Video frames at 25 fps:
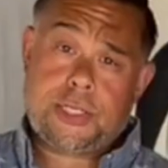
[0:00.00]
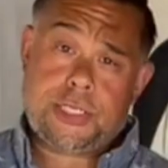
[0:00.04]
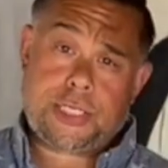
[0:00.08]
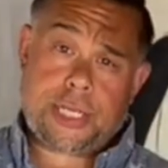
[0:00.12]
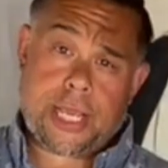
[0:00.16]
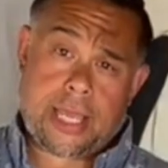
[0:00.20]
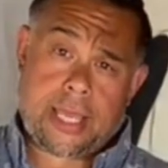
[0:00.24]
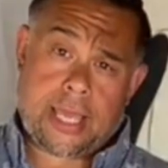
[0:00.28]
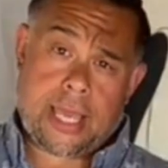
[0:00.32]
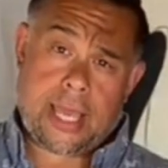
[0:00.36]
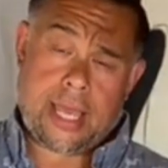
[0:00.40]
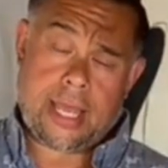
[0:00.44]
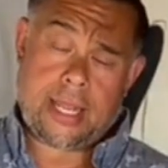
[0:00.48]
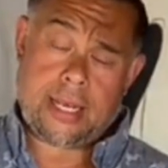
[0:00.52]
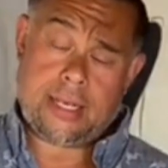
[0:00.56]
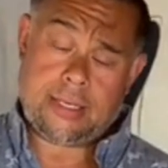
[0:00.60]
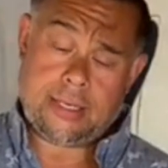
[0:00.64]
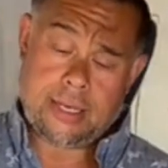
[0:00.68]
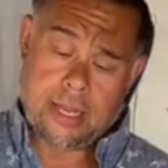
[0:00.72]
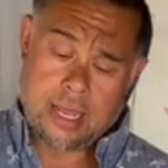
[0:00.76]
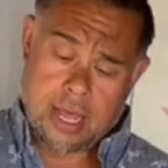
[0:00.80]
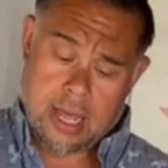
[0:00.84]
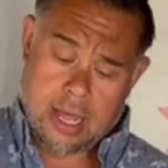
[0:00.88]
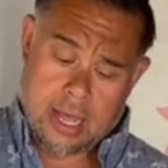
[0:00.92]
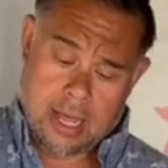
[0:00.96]
chicken
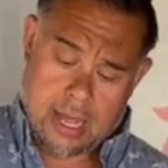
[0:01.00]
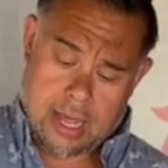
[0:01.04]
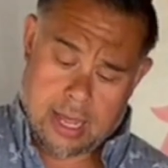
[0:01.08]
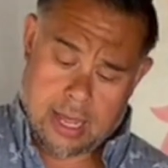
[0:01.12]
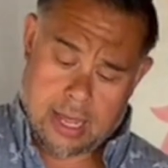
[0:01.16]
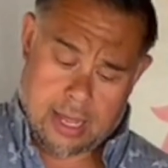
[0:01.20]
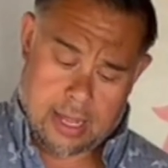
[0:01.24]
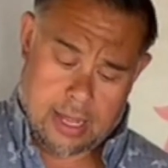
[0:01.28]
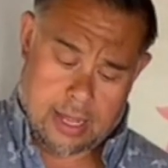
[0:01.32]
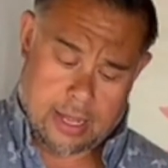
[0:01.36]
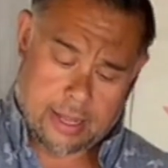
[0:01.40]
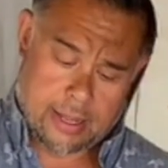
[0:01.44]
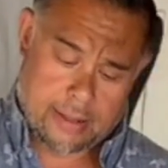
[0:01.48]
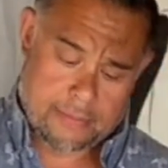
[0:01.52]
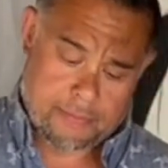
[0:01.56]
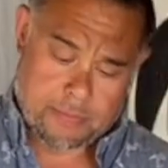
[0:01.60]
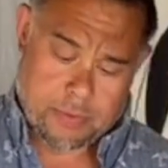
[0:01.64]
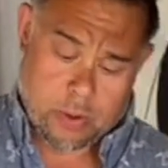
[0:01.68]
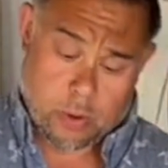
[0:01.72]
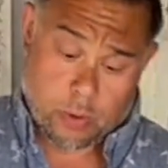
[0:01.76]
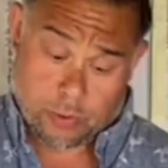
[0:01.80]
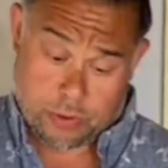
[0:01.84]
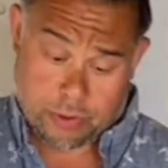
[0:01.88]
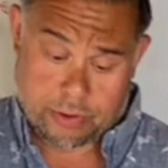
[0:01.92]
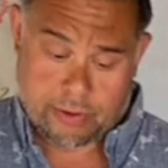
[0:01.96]

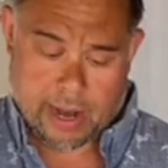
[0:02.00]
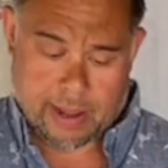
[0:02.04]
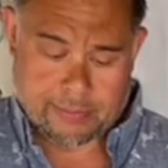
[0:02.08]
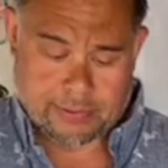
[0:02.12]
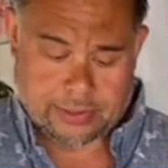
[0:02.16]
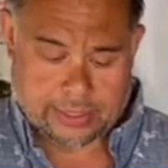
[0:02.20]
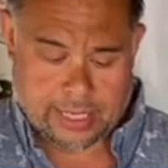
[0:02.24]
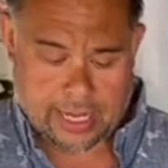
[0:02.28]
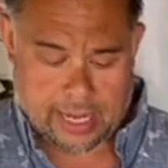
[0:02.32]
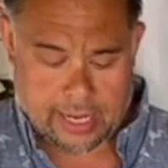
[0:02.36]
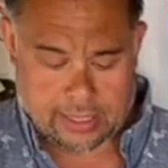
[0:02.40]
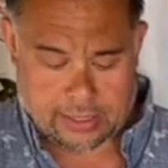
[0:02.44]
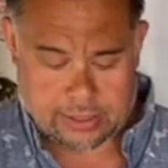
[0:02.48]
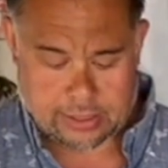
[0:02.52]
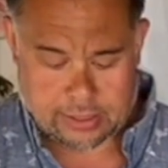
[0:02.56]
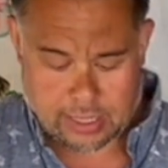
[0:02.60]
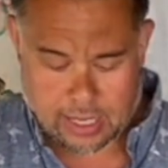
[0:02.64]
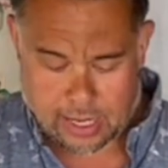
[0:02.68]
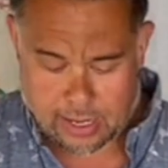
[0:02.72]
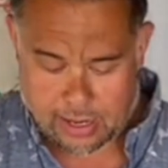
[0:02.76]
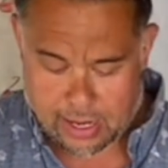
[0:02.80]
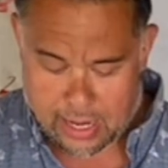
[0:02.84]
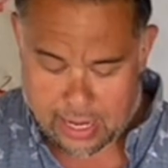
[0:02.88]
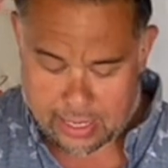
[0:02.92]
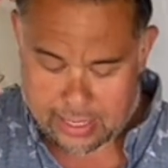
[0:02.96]
or the crab sticks,
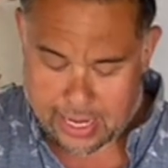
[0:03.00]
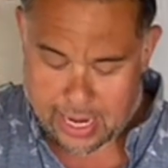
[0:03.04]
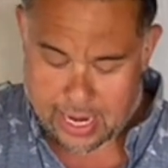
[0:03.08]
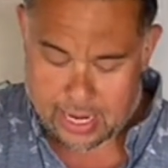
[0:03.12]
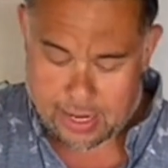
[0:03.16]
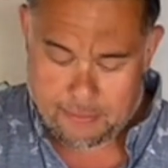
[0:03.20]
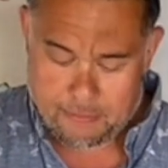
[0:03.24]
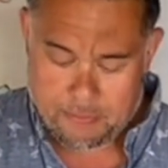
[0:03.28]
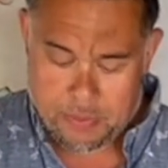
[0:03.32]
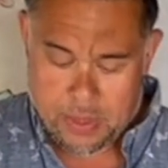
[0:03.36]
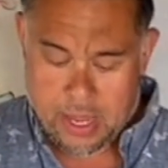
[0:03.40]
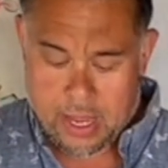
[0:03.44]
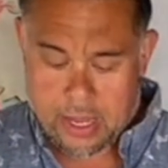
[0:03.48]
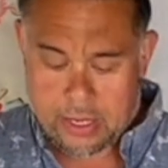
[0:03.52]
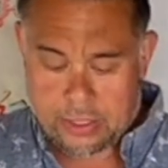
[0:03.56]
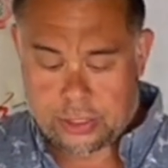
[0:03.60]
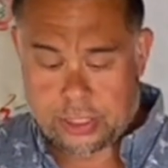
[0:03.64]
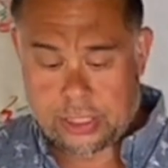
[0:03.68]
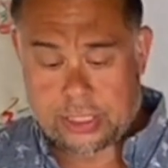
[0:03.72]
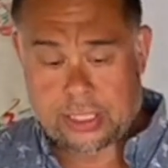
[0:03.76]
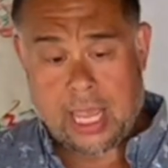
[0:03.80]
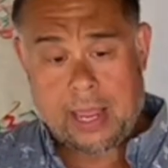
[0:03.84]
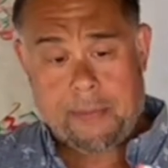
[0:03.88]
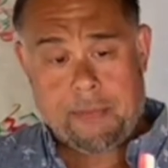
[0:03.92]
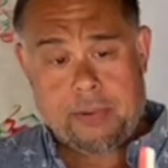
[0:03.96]
again,
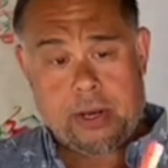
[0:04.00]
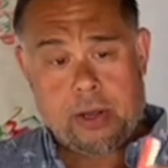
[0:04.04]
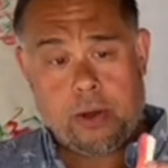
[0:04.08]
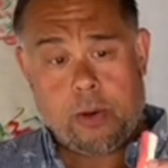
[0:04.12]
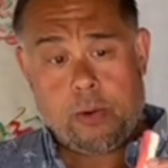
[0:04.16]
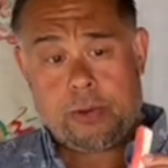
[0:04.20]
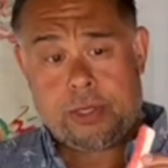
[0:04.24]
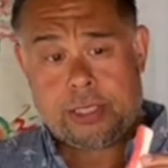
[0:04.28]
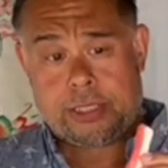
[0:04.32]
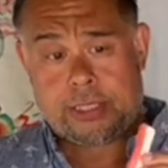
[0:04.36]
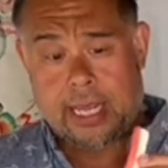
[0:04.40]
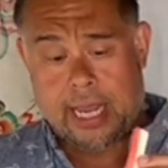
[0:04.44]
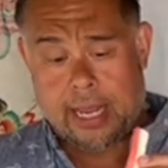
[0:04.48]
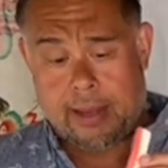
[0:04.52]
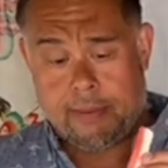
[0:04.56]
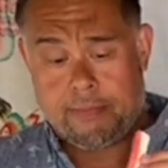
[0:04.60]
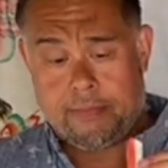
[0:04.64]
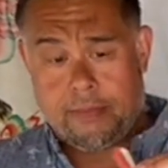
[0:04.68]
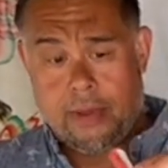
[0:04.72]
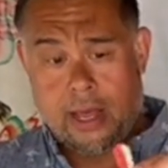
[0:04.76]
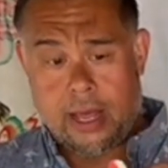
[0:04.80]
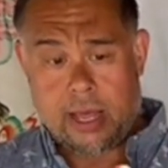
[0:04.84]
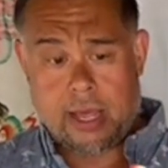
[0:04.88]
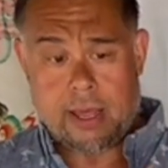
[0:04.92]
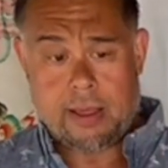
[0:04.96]
just keeping it all the
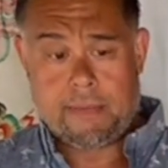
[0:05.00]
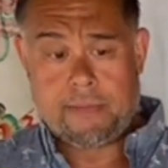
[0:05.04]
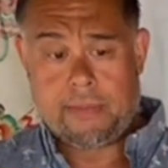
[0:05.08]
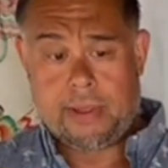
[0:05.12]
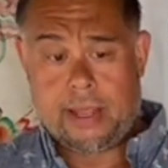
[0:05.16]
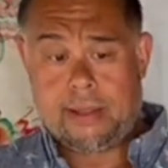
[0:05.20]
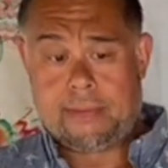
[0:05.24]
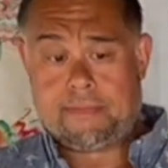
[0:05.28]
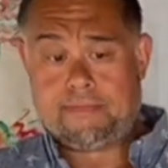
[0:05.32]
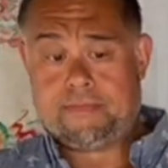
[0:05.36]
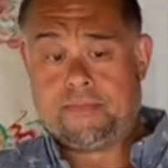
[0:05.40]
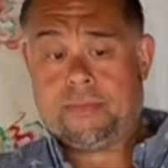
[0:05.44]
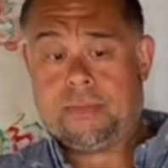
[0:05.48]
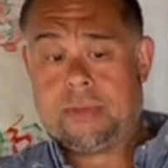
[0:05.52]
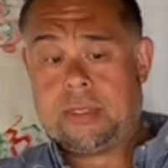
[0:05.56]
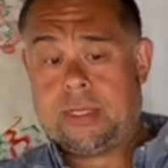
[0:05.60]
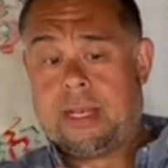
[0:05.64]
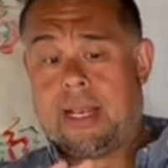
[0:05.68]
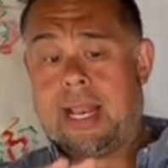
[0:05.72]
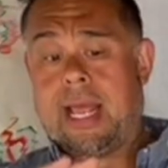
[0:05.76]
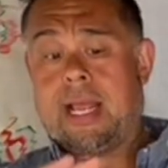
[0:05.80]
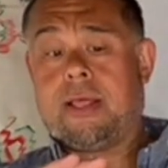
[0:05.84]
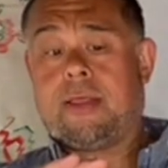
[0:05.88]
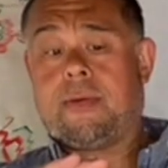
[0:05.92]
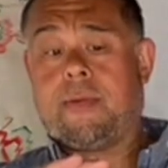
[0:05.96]
same
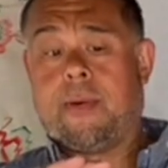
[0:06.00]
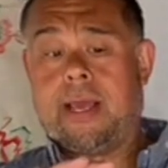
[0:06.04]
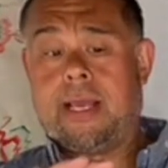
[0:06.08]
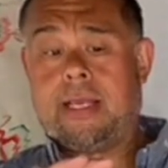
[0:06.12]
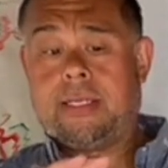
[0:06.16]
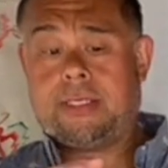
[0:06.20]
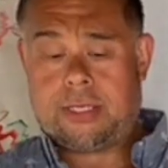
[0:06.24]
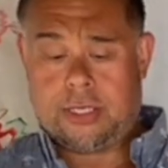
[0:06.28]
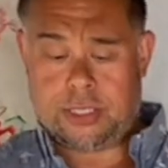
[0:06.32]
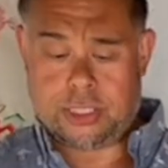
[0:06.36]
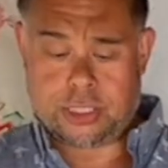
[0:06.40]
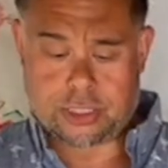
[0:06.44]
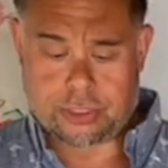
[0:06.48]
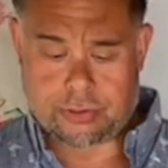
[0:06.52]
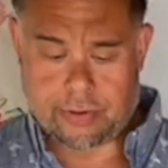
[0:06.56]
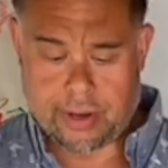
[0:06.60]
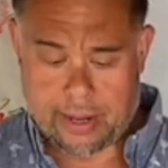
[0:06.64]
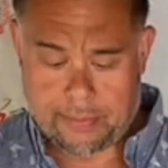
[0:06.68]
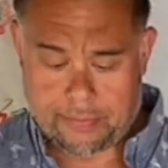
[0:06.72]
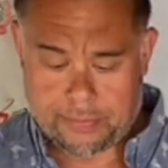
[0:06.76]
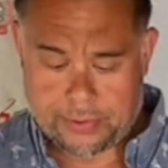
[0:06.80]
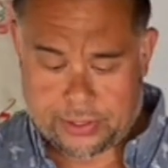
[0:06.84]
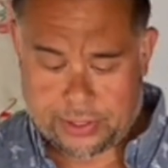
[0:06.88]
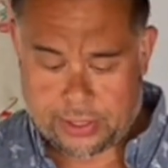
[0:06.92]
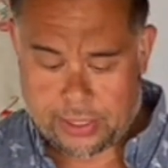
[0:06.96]
lengthways, so
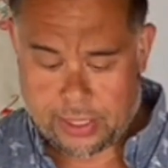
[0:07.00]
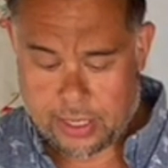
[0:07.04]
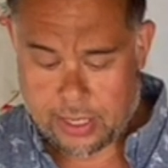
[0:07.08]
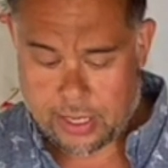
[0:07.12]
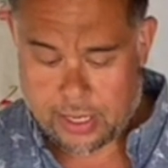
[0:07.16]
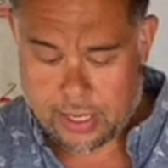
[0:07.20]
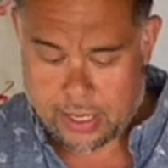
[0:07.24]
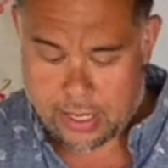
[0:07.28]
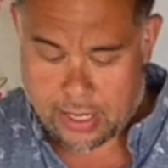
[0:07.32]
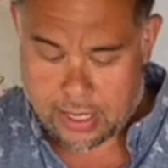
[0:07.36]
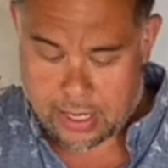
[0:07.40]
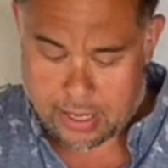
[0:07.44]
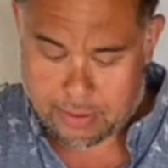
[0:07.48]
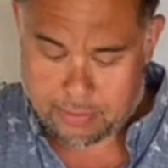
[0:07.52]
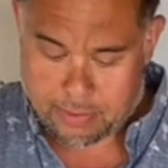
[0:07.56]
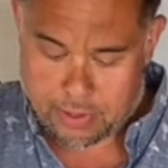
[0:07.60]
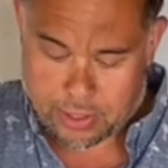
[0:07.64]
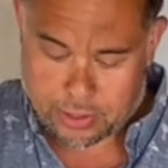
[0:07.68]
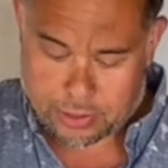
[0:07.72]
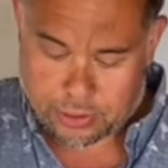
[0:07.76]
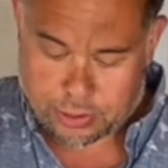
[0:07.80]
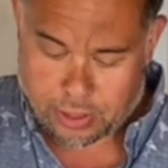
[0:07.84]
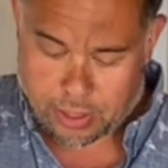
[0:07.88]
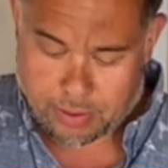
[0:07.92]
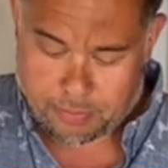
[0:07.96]
strips. I'm going
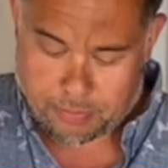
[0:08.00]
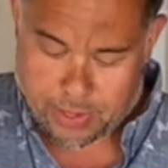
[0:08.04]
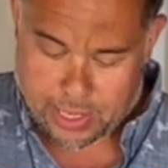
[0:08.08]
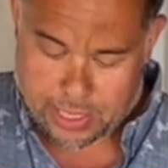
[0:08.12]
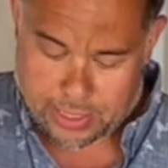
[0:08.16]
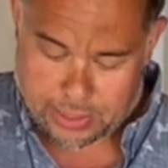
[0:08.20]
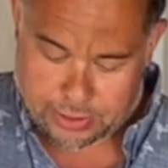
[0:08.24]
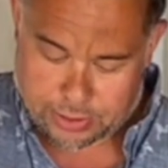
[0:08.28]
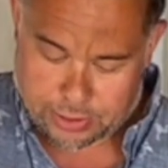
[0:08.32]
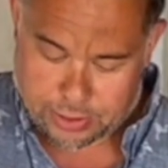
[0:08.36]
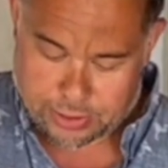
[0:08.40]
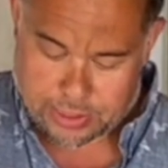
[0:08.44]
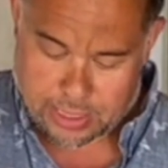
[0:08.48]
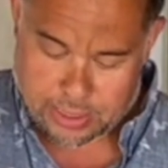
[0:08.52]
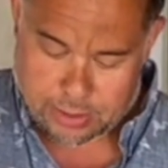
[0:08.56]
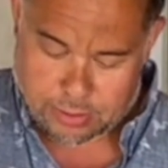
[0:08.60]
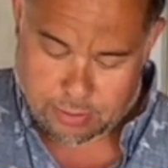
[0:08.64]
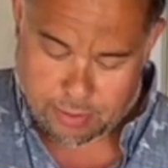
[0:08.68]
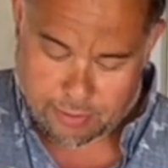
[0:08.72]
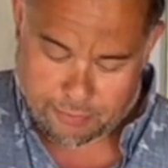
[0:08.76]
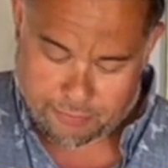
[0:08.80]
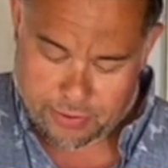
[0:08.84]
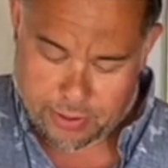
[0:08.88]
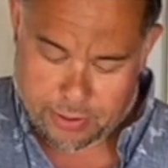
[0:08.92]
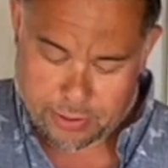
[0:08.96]
to chop this just into
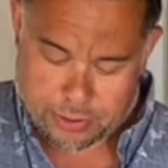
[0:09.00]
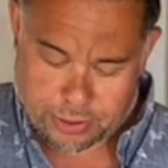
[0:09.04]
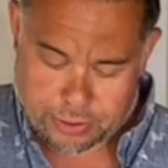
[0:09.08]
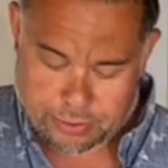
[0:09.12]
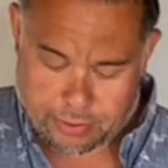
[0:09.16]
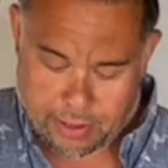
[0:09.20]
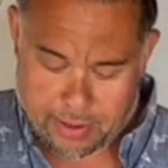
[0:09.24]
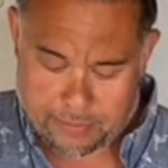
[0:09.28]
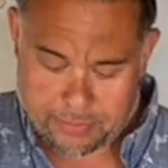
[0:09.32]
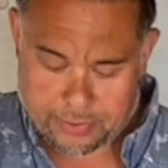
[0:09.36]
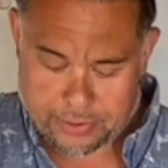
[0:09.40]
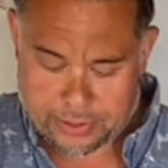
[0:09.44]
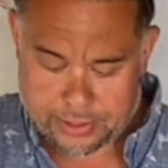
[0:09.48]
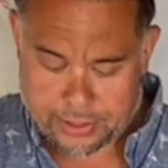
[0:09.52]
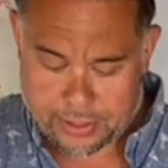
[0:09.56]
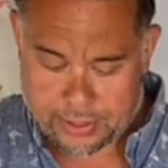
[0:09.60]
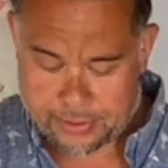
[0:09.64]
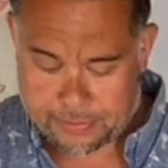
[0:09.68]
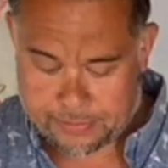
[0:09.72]
a few strips.